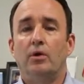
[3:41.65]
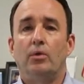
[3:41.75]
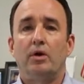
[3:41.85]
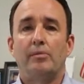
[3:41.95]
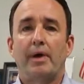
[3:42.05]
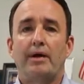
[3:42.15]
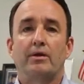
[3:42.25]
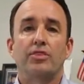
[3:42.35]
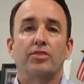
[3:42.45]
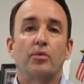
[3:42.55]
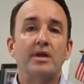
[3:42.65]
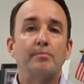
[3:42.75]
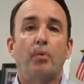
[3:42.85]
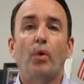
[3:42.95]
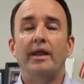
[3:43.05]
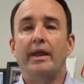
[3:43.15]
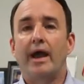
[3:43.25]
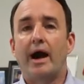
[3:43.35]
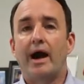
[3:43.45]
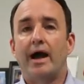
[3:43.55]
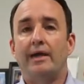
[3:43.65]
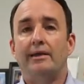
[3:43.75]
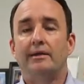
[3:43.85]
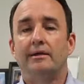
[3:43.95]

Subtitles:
We're at about a 3.9